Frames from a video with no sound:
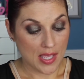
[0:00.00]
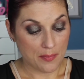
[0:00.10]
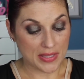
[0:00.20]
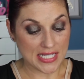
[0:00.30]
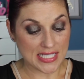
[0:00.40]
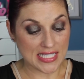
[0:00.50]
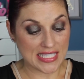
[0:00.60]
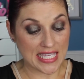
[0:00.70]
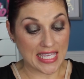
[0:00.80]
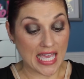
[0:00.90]
But this is
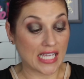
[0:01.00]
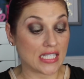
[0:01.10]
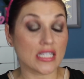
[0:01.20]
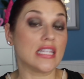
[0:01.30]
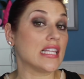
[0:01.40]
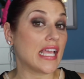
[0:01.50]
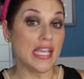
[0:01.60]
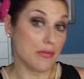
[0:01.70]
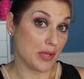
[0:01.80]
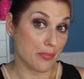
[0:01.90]
the
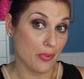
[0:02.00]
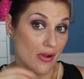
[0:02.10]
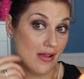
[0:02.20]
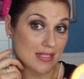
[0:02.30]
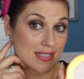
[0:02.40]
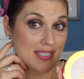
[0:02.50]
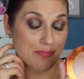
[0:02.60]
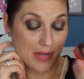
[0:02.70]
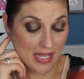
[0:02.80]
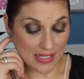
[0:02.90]
Glam Bronze
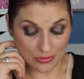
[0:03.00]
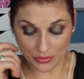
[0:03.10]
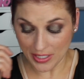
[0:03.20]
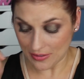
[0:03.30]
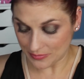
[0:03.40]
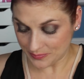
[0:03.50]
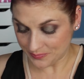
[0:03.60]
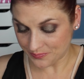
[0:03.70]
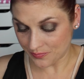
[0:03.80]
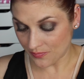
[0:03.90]
by L'Oreal.
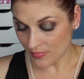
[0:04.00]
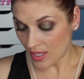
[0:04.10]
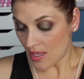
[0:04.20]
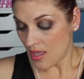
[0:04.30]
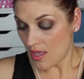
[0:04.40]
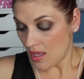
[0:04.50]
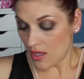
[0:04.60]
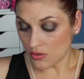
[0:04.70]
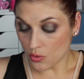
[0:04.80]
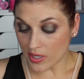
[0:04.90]

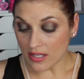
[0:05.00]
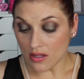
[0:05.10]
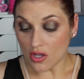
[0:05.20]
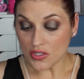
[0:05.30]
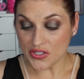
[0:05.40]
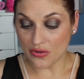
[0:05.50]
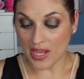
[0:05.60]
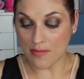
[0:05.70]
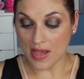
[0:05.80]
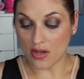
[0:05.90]
L'Oreal also
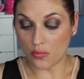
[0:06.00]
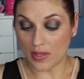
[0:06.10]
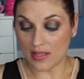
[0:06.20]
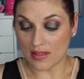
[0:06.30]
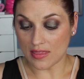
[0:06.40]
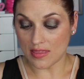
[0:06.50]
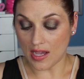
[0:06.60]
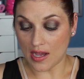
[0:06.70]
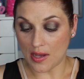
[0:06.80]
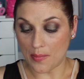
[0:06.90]
came out with
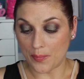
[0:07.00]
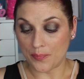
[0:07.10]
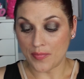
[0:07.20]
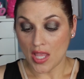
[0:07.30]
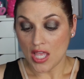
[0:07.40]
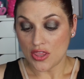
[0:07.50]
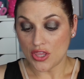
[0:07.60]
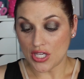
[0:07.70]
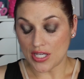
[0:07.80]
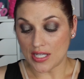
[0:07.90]

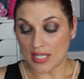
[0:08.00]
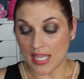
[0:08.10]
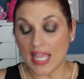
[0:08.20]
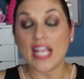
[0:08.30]
the